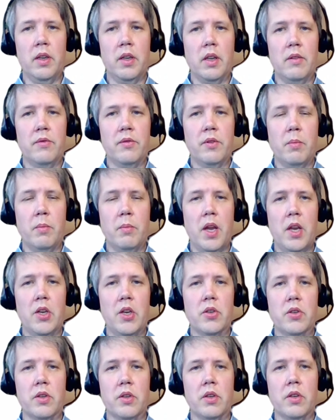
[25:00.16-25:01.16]

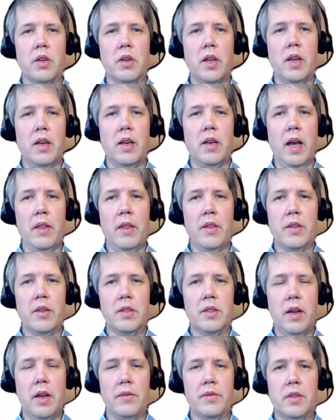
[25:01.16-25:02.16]
information and other
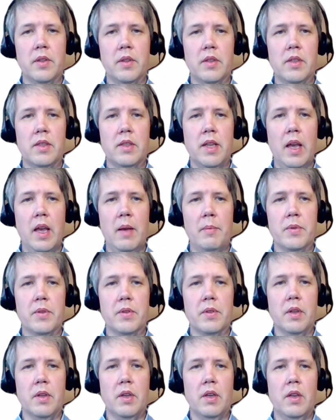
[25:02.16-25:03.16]
stuffs in these
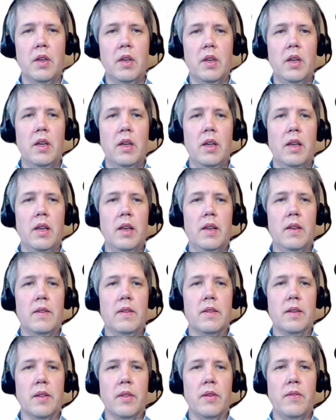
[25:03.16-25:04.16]
tabs,
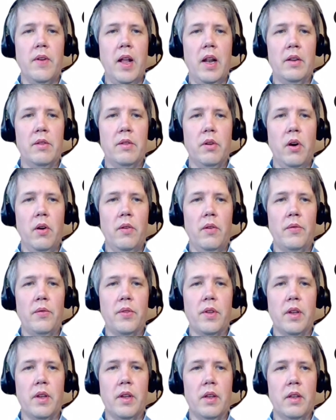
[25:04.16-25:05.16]
is the value of
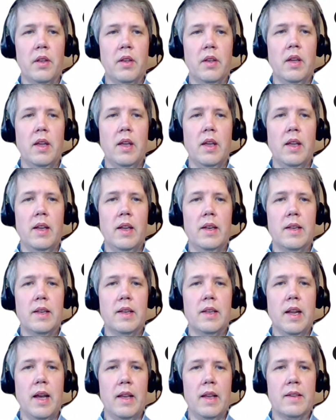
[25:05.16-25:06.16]
the
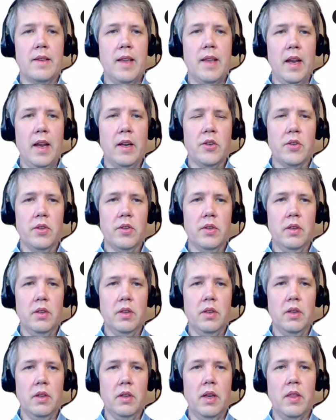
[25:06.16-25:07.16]

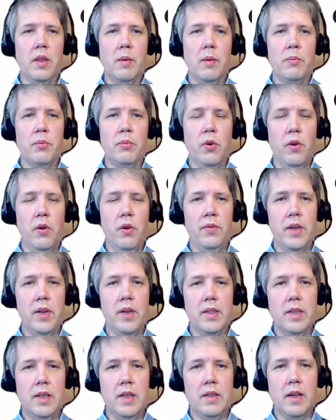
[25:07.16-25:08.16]
section in the profile
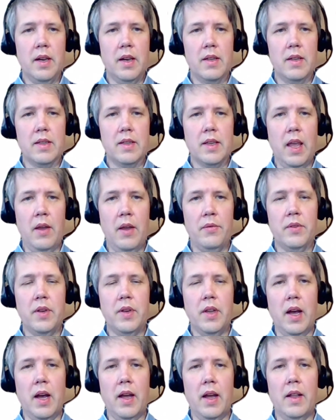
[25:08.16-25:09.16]
details
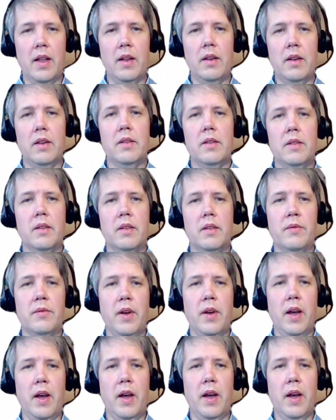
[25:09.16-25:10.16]
FTL
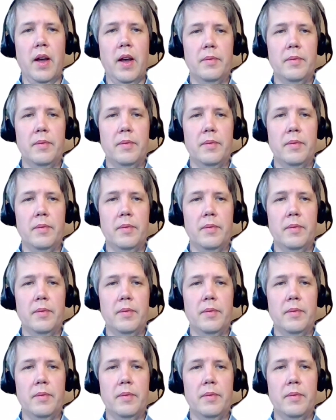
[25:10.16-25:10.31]
file.